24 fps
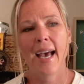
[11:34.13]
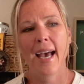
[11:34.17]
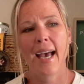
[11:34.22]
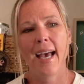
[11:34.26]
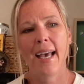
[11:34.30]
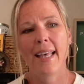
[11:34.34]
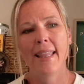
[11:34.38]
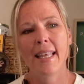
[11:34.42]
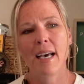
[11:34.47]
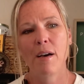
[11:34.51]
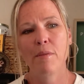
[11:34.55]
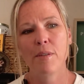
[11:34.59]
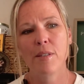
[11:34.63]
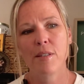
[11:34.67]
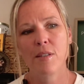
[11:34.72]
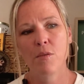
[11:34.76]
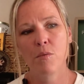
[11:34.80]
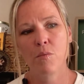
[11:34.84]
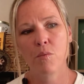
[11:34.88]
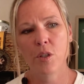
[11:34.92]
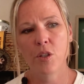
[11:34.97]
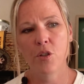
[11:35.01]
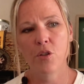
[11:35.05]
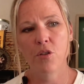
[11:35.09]
And that was the
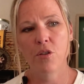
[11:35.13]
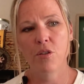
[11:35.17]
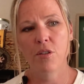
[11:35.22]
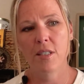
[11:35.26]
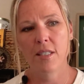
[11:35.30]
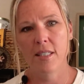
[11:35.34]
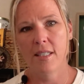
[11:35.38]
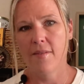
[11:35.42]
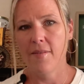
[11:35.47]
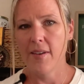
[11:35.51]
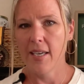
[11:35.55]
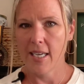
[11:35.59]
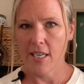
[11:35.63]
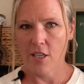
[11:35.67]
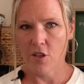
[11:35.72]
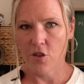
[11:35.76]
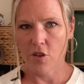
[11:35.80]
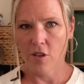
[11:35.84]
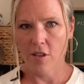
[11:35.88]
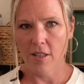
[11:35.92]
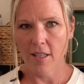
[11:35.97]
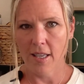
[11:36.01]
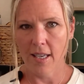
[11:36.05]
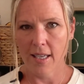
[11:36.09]
original Disney
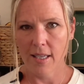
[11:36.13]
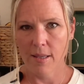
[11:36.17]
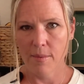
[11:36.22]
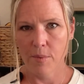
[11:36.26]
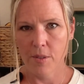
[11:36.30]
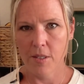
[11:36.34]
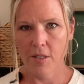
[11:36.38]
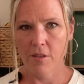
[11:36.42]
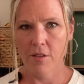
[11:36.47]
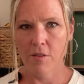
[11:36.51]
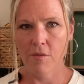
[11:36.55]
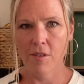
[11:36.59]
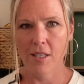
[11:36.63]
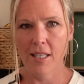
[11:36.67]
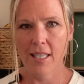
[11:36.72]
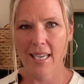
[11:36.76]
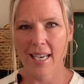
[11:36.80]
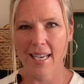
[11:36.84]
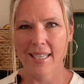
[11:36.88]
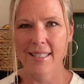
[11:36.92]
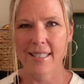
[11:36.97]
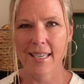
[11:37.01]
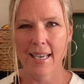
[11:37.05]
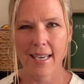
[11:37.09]
Vacation Club. So it really
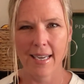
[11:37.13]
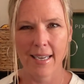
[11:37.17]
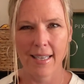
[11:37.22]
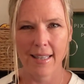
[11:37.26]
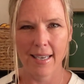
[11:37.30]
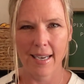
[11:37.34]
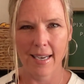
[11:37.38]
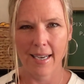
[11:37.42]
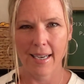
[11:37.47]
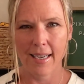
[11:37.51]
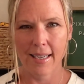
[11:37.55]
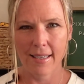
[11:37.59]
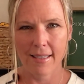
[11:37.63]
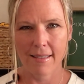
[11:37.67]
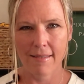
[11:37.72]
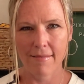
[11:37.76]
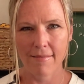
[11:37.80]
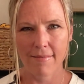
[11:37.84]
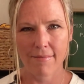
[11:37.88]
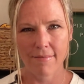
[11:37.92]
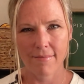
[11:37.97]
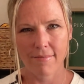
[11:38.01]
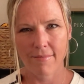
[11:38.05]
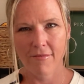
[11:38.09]
has kind of that
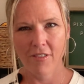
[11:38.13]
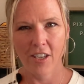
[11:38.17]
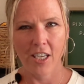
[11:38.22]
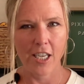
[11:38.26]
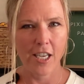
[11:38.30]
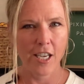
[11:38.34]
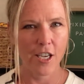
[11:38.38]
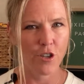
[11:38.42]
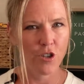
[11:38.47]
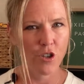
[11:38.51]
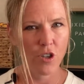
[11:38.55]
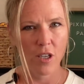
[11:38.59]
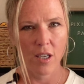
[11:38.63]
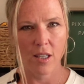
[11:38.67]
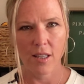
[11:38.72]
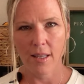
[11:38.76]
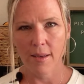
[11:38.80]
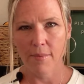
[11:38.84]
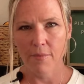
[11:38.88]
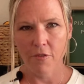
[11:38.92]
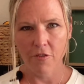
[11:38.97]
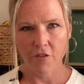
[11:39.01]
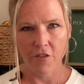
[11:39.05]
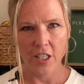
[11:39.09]
vacation
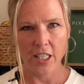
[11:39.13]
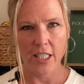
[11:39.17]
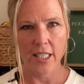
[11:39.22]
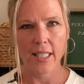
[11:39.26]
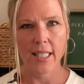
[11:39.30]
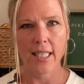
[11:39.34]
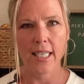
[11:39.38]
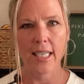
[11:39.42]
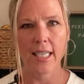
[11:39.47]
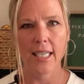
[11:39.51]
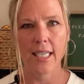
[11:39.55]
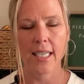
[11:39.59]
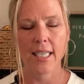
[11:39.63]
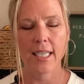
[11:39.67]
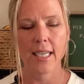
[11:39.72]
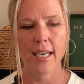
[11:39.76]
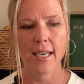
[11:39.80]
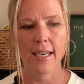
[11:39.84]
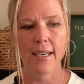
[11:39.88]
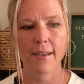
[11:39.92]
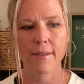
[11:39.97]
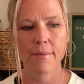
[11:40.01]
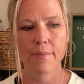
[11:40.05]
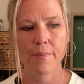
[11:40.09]
club feeling.
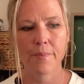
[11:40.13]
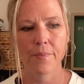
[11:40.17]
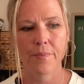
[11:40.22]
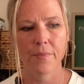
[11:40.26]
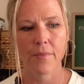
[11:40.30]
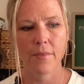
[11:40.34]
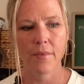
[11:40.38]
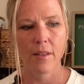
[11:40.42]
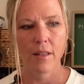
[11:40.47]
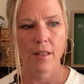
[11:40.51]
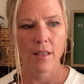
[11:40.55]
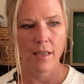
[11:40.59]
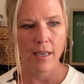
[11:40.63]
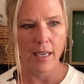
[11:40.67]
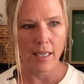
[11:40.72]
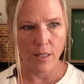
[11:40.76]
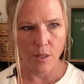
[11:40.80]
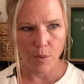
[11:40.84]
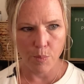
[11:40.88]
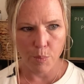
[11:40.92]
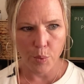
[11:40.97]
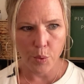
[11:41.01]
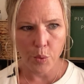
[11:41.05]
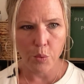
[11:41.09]
A
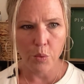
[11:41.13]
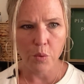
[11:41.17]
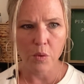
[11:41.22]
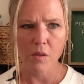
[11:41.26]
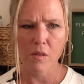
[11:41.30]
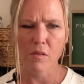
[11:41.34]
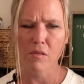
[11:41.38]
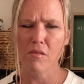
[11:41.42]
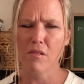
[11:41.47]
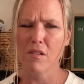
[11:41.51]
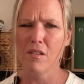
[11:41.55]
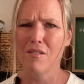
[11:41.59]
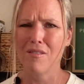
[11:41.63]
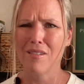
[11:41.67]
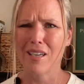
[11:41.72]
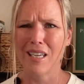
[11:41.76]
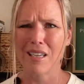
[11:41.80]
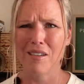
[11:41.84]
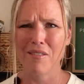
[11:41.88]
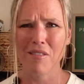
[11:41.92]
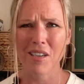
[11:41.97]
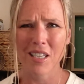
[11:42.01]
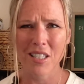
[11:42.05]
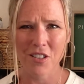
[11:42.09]
nice pool,
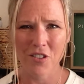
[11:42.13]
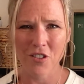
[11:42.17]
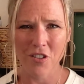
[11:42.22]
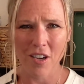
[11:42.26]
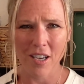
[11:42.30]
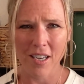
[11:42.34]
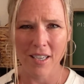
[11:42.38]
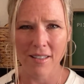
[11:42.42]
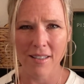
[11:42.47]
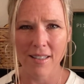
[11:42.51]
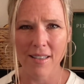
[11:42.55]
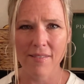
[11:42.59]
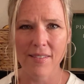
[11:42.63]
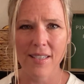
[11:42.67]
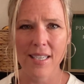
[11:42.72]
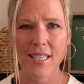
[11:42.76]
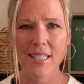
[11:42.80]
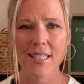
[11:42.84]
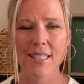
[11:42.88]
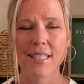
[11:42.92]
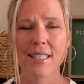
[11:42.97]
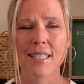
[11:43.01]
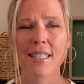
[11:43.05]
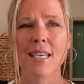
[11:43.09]
great restaurant,
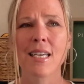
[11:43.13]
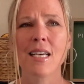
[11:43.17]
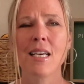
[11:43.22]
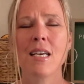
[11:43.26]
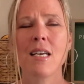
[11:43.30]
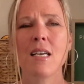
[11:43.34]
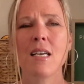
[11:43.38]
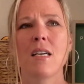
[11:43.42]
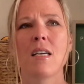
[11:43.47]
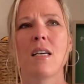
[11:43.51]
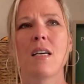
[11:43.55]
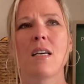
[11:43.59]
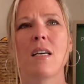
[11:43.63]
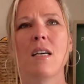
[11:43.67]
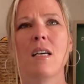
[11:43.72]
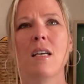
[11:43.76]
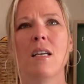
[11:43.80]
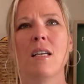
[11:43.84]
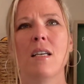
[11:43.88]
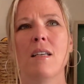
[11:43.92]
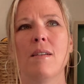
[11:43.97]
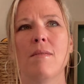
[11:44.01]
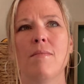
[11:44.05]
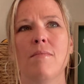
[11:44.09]
Olivia's,
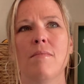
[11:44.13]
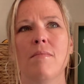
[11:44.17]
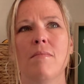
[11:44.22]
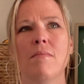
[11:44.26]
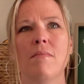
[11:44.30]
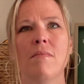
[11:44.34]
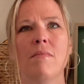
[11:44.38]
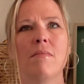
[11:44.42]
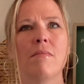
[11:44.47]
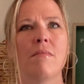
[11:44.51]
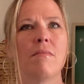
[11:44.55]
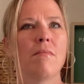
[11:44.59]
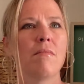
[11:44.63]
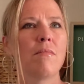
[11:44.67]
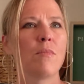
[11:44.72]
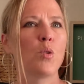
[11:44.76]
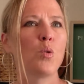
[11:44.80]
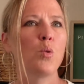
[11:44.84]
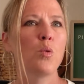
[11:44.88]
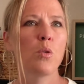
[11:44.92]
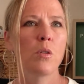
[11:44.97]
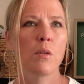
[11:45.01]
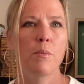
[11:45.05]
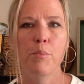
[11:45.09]

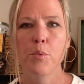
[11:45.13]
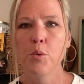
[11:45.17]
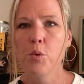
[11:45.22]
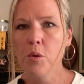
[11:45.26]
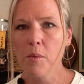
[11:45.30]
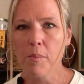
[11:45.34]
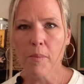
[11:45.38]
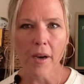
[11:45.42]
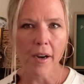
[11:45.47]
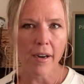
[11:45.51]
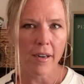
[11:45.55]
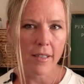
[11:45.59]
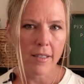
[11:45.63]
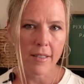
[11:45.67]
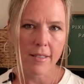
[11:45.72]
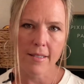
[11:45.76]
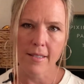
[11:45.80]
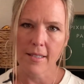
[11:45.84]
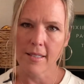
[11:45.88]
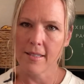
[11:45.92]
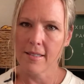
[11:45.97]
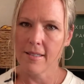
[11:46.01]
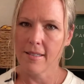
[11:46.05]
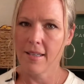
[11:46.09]
cool pool
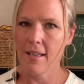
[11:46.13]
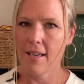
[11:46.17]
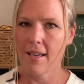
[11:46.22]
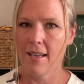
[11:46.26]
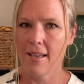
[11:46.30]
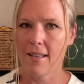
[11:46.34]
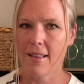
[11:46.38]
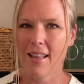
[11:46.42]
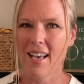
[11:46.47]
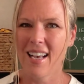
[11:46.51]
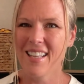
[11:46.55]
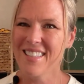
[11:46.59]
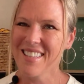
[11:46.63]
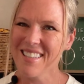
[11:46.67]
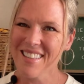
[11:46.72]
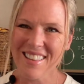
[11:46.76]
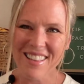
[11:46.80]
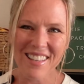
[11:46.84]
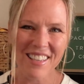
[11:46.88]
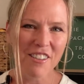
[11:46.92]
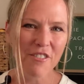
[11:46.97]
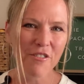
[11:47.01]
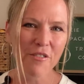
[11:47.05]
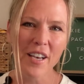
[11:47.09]
bars, and lots of
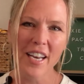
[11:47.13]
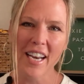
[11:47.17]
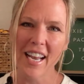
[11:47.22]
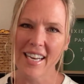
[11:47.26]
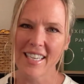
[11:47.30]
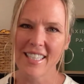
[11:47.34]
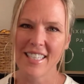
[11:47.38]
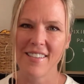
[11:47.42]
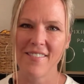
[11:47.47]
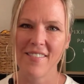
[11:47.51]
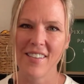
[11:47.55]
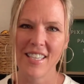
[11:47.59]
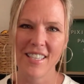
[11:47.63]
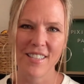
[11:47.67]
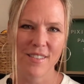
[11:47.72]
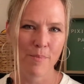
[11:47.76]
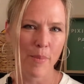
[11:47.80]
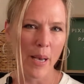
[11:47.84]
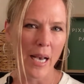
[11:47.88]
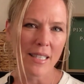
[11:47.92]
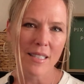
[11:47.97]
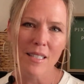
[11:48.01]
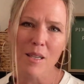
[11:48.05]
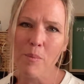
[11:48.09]
little fun activities.
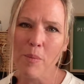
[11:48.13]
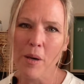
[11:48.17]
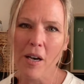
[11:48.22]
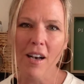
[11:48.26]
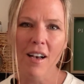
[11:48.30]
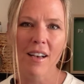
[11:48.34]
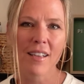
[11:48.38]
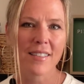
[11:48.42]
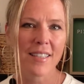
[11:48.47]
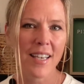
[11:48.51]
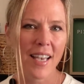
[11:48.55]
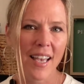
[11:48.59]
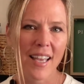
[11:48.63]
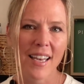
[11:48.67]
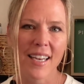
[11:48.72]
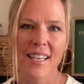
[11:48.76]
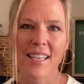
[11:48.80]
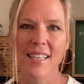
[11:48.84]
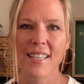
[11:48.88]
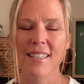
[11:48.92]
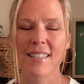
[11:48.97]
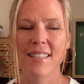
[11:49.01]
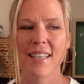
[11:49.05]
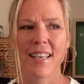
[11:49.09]
Basketball,
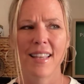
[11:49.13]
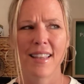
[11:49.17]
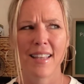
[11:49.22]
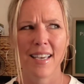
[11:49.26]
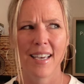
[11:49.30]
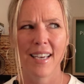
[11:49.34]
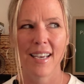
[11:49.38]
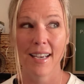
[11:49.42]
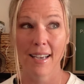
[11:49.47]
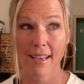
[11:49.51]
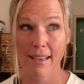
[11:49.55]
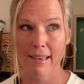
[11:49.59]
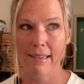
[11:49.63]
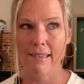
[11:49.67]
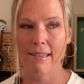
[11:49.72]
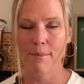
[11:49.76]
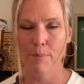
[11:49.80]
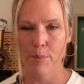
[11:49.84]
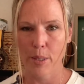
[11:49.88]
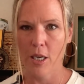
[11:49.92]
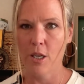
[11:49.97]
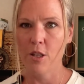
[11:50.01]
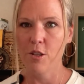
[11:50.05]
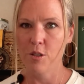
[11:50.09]
tennis, I think,
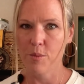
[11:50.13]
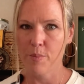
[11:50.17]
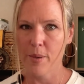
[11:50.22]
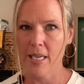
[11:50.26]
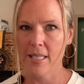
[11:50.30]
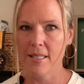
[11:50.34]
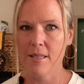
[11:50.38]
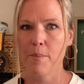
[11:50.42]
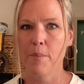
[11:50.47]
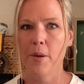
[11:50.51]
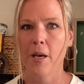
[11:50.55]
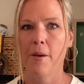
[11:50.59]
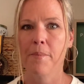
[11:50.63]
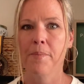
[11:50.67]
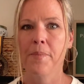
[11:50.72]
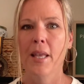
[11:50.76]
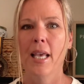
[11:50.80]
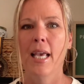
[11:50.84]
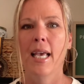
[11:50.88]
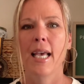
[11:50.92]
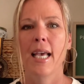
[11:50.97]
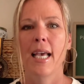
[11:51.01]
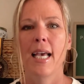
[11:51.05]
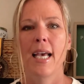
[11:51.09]
but there's basketball.
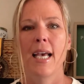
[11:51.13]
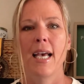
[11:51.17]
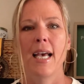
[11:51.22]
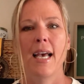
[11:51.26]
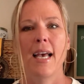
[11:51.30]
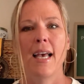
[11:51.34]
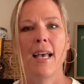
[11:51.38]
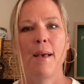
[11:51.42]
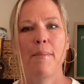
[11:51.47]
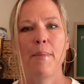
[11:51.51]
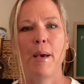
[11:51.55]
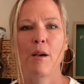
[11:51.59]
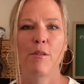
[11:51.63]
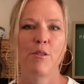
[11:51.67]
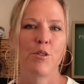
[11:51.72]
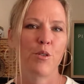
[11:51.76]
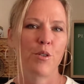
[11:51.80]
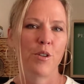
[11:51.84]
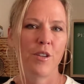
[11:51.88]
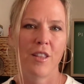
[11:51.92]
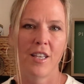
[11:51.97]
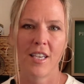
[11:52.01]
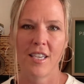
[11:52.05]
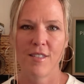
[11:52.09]

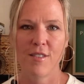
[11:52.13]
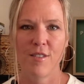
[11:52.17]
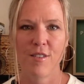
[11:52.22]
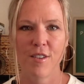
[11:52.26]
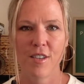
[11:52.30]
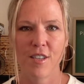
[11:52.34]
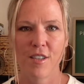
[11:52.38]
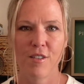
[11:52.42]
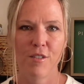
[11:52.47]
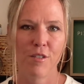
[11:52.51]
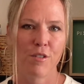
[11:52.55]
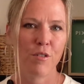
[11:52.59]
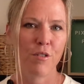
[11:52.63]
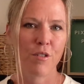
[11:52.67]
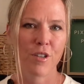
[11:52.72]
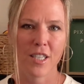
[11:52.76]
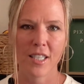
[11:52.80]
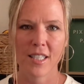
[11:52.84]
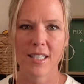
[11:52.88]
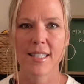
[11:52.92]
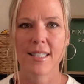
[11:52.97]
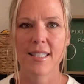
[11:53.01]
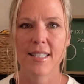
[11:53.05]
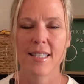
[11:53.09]
Outdoor things you can do,
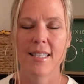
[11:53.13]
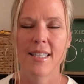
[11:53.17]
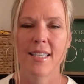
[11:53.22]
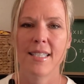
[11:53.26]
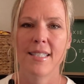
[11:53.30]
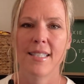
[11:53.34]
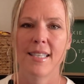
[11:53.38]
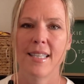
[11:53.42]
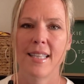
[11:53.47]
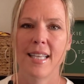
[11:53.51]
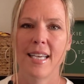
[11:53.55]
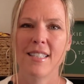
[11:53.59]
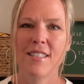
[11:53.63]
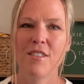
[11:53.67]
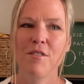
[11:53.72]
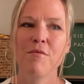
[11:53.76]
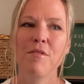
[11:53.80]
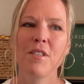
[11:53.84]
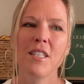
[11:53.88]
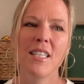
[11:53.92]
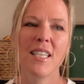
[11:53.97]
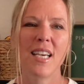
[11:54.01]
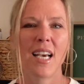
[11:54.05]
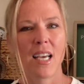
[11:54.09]
grills and things like that. So
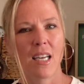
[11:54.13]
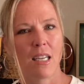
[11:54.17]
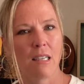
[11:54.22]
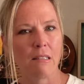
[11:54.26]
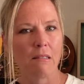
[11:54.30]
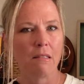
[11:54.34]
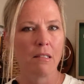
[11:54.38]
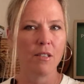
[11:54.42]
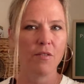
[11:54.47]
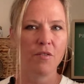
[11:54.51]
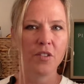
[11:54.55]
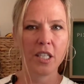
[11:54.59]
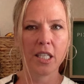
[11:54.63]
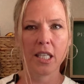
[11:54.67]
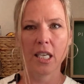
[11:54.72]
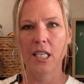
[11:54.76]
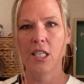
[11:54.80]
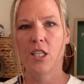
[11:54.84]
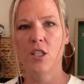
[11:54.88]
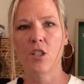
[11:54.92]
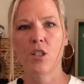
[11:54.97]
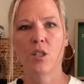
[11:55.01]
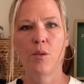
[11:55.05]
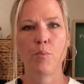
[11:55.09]
really kind of, you feel
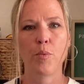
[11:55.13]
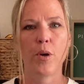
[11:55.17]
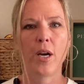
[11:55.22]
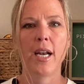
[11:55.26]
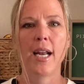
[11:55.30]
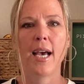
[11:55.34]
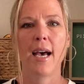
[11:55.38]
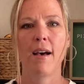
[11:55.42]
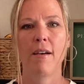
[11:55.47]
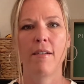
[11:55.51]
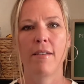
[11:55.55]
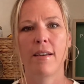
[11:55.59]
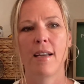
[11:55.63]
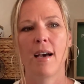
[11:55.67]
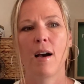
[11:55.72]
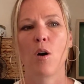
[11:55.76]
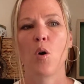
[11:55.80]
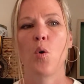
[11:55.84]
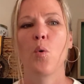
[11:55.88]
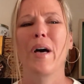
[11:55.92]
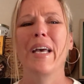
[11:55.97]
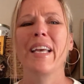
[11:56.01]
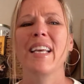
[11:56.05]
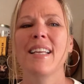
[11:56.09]
like you're spread out and not
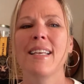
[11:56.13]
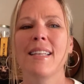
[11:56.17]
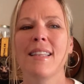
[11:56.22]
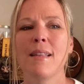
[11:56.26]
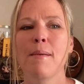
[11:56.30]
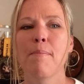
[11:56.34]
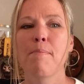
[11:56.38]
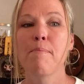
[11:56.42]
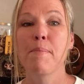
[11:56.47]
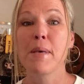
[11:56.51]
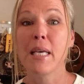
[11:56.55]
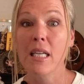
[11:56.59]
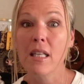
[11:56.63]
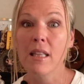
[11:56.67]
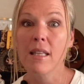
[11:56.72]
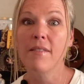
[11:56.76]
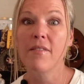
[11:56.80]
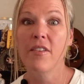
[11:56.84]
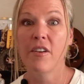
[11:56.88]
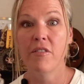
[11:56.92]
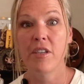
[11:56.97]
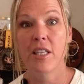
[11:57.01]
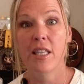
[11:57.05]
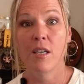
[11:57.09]
quite in the middle
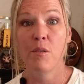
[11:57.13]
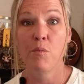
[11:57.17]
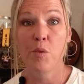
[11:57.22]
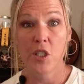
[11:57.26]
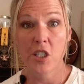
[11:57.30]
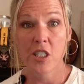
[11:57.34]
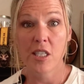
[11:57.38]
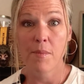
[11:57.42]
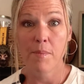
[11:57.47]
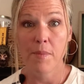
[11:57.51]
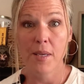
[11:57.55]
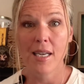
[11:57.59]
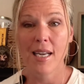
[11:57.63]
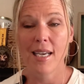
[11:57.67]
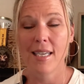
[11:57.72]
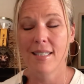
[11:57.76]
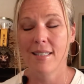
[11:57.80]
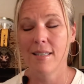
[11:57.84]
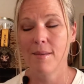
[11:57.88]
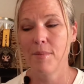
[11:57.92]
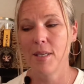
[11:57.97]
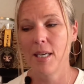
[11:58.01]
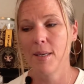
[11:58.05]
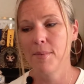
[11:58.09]
of everything, which can be nice
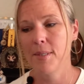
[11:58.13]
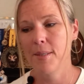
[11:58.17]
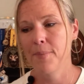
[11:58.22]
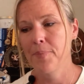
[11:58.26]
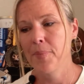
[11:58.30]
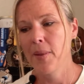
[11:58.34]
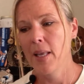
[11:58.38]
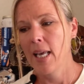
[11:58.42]
sometimes.